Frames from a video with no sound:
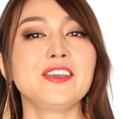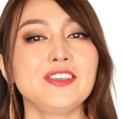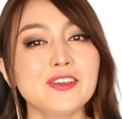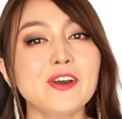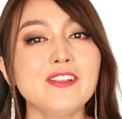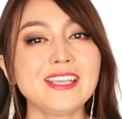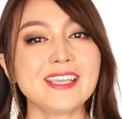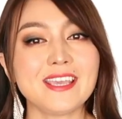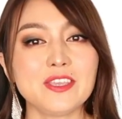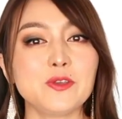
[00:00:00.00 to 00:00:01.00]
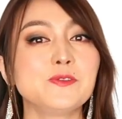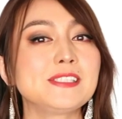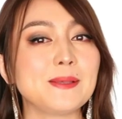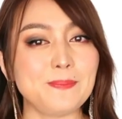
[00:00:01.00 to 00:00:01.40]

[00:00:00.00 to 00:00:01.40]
you only can use